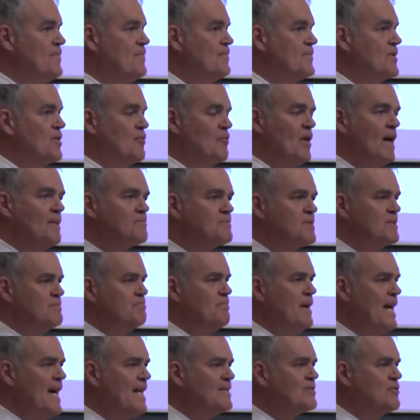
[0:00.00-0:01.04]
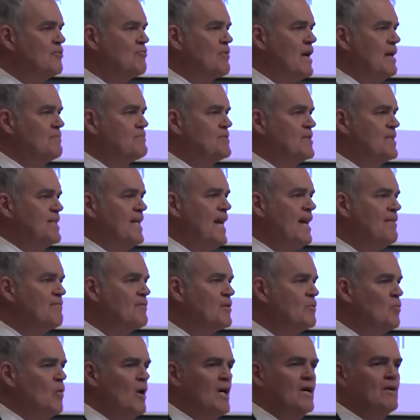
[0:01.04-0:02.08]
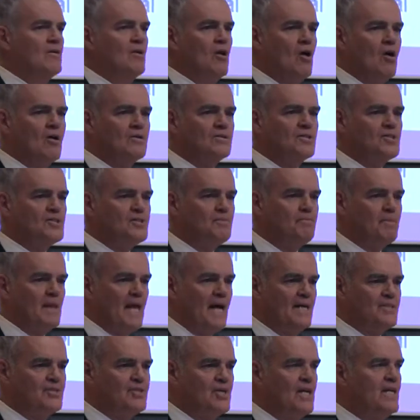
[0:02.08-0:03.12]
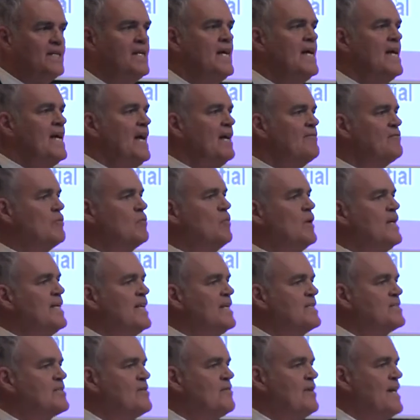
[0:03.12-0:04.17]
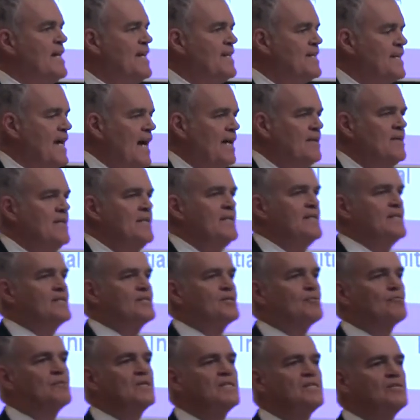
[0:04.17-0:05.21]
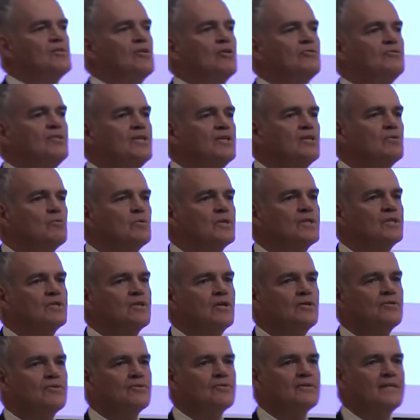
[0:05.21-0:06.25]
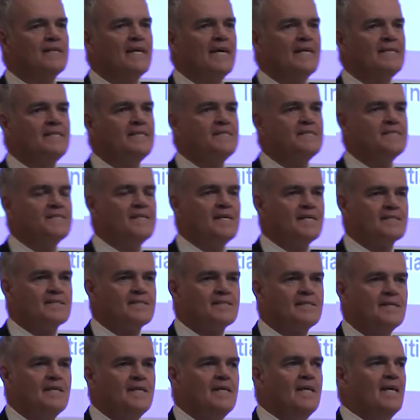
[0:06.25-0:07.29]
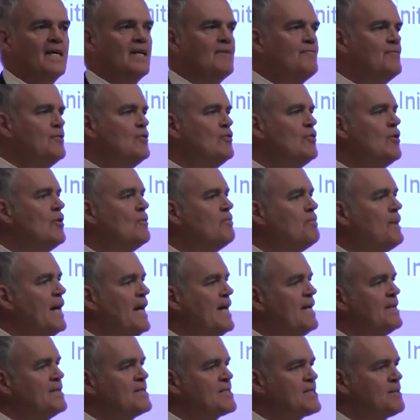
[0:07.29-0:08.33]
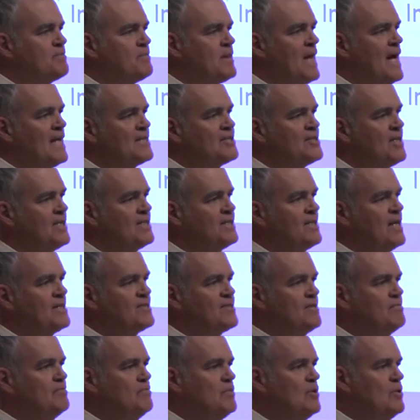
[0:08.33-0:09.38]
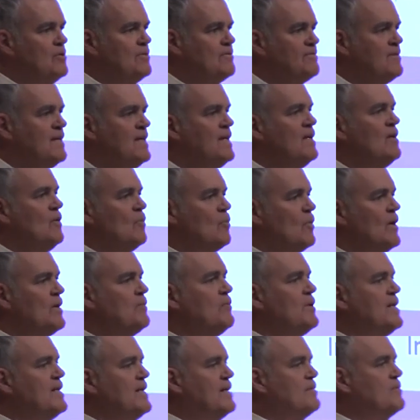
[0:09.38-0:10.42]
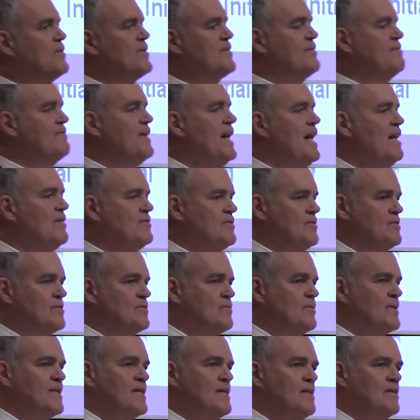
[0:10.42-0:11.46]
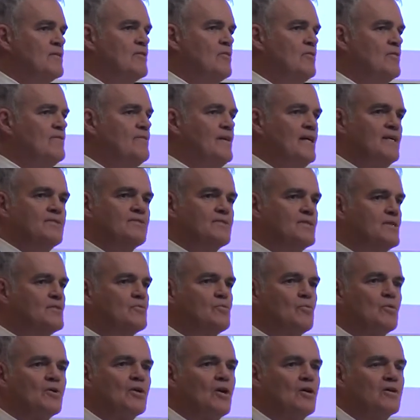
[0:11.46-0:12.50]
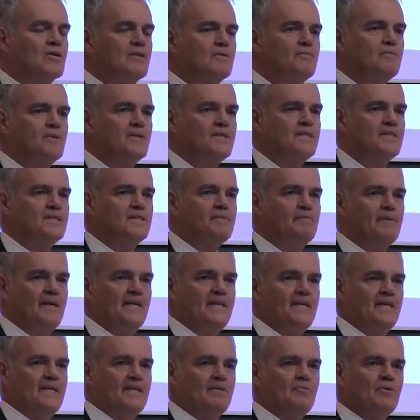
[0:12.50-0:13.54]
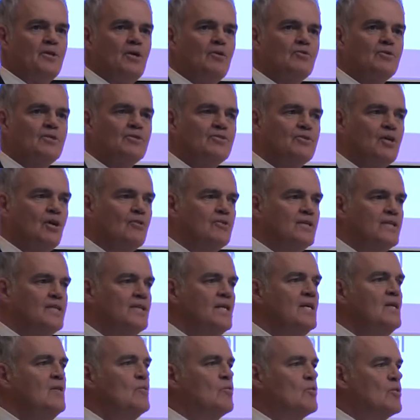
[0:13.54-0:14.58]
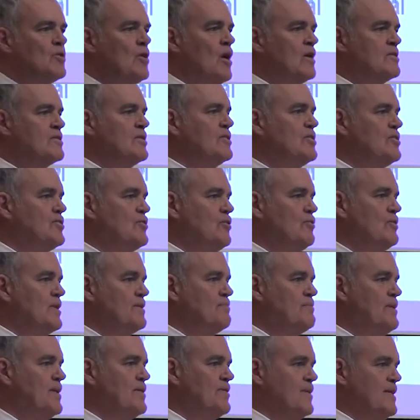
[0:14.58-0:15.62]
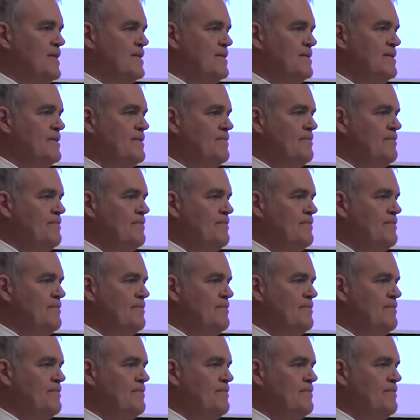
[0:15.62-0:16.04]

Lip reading: Corruption, bad corruption, everywhere along the supply chain. Everyone has their hand out. It's the reason O'Neill wouldn't go there in '96. And if you don't pay, the supply chain doesn't move. We went in with the values, with the Alcoa values. Says we're not going to participate in it. We don't condone it. We're not going to do it, period.